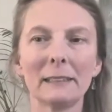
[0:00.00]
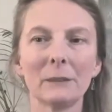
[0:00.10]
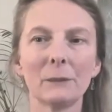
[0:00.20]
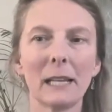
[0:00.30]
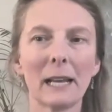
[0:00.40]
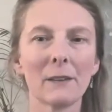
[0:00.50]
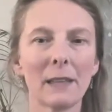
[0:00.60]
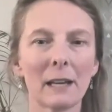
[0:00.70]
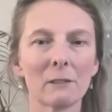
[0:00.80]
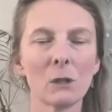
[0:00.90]
is to allow
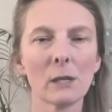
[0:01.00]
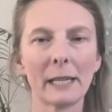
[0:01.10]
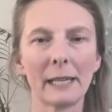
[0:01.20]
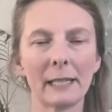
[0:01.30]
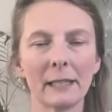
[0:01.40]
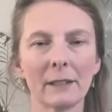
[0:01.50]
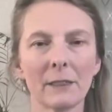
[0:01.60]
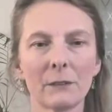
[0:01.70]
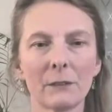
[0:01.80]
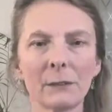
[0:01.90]
that rocking
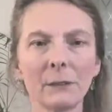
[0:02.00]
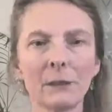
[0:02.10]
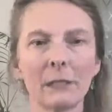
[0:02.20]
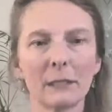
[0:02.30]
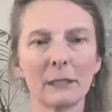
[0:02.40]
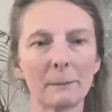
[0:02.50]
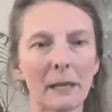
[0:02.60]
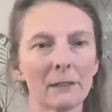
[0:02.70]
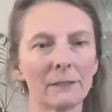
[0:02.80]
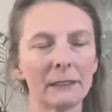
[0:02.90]
through the
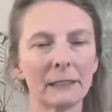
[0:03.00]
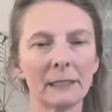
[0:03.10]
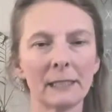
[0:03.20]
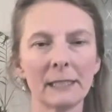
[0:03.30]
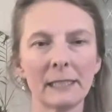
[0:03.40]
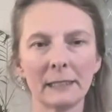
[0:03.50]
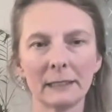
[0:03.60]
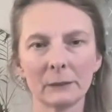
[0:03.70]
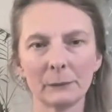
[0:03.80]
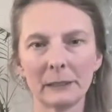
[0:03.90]
pelvis and the
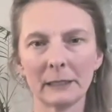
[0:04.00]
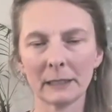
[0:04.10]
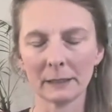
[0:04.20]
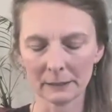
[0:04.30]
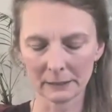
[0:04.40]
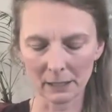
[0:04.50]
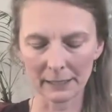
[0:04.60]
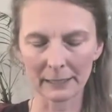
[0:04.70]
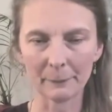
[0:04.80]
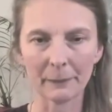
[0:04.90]
knees. We did a
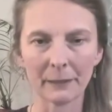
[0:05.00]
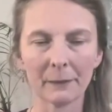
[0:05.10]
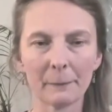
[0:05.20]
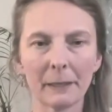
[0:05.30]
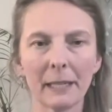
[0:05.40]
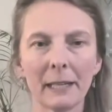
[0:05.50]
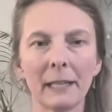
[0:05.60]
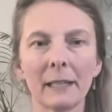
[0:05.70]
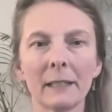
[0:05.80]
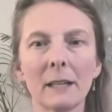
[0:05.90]
tiny bit at the
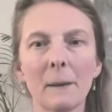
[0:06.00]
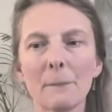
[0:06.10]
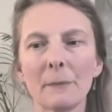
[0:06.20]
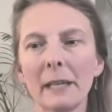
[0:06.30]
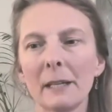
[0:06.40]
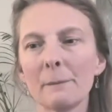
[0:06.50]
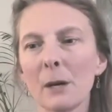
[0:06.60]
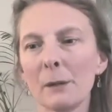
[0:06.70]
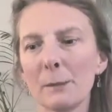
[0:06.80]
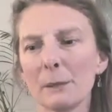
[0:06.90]
beginning, and in a
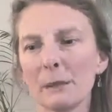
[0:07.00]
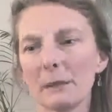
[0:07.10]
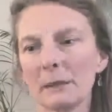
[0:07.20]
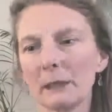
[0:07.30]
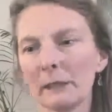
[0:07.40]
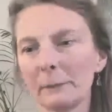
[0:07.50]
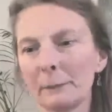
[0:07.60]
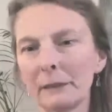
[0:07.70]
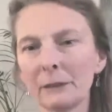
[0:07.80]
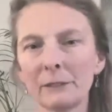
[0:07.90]
moment it's going
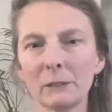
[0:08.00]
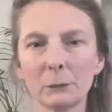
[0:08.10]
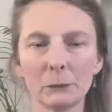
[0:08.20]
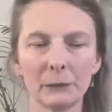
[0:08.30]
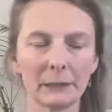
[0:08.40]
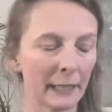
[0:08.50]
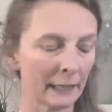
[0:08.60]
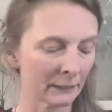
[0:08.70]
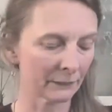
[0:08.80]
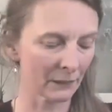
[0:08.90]
to be sort of towards the
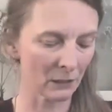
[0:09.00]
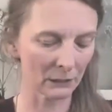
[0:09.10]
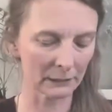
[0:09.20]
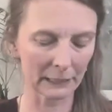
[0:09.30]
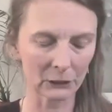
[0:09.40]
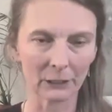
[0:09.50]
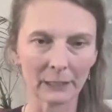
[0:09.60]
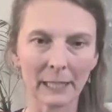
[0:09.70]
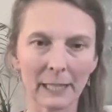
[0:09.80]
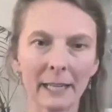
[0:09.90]
end of our
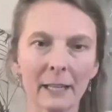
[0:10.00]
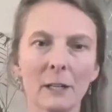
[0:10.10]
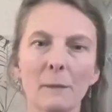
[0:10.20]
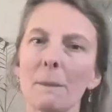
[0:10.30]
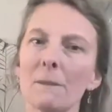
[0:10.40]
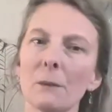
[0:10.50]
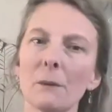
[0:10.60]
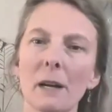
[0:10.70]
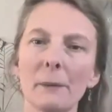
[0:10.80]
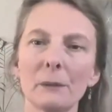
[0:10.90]
session here.
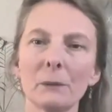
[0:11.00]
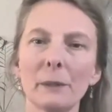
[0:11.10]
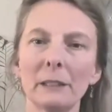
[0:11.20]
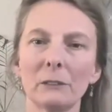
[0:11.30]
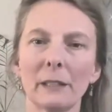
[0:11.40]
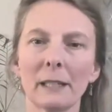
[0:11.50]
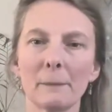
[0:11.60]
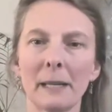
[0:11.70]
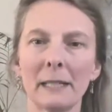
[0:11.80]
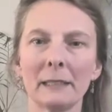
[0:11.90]
So I would always
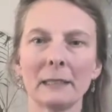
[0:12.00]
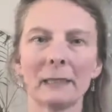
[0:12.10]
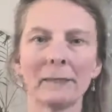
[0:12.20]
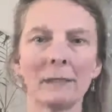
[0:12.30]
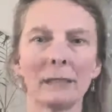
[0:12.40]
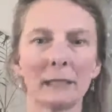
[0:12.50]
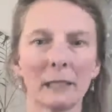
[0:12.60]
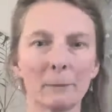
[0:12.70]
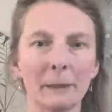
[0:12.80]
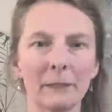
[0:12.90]
recommend giving a
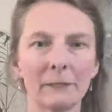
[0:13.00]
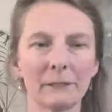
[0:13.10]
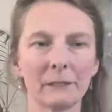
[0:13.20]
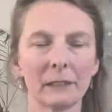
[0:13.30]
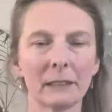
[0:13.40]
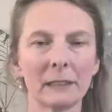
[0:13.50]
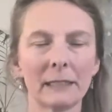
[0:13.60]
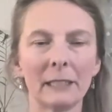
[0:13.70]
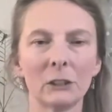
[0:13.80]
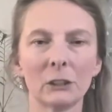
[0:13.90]
little bit of
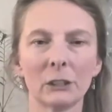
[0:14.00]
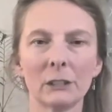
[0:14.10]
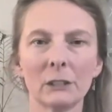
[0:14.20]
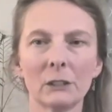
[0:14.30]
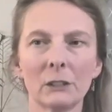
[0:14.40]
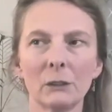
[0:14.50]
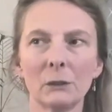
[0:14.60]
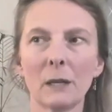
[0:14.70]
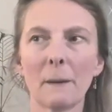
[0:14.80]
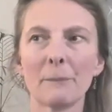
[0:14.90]
attention
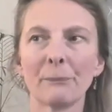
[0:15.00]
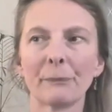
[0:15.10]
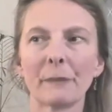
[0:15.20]
to